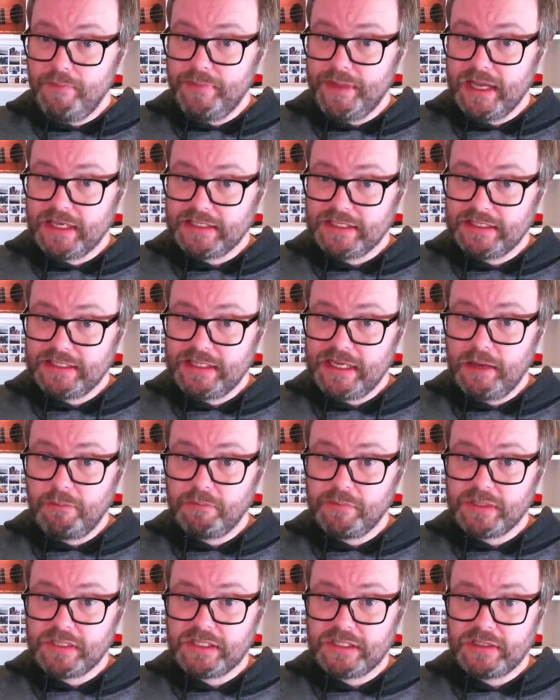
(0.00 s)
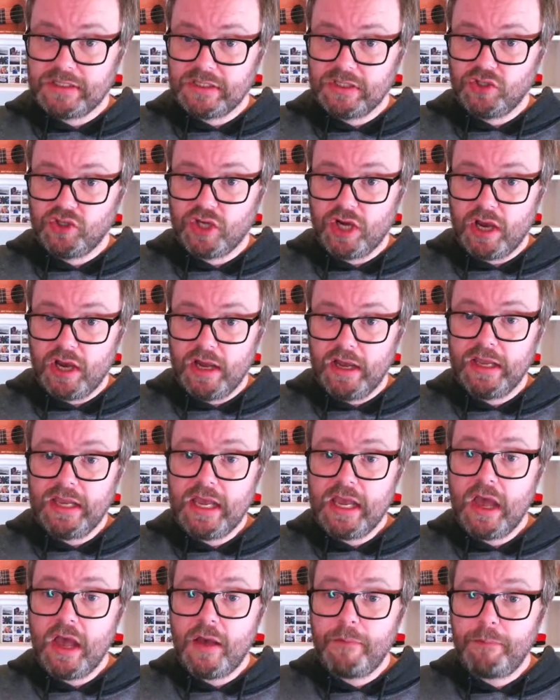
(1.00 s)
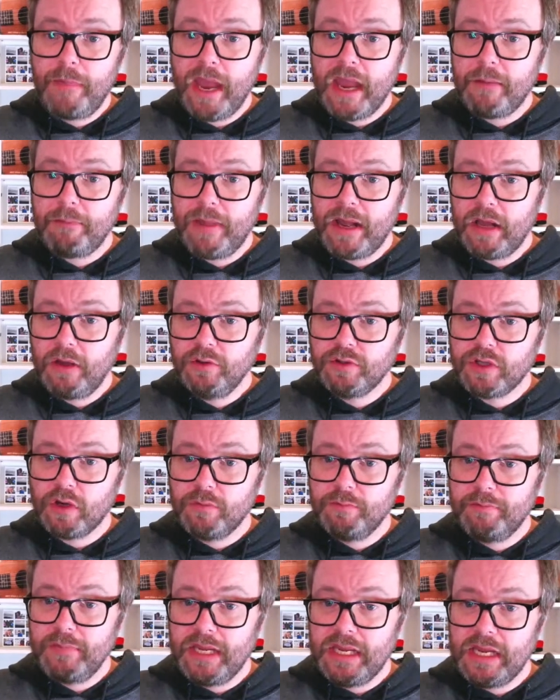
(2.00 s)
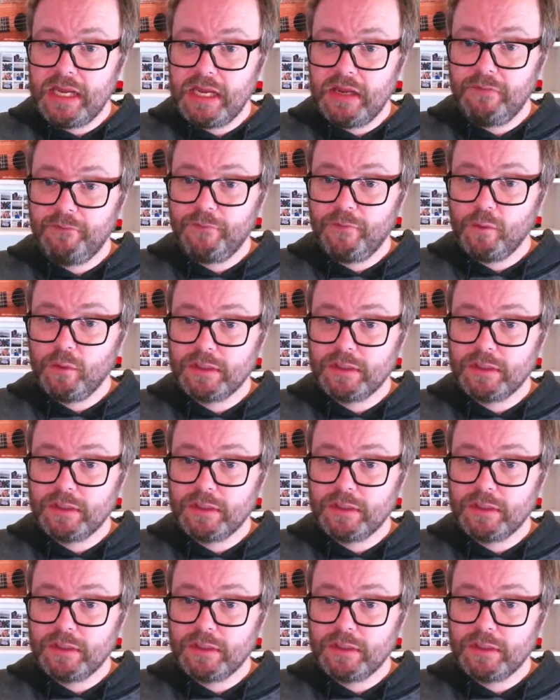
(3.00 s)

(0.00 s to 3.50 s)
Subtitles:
there's a tips jar here, paypal.me/ukeroom,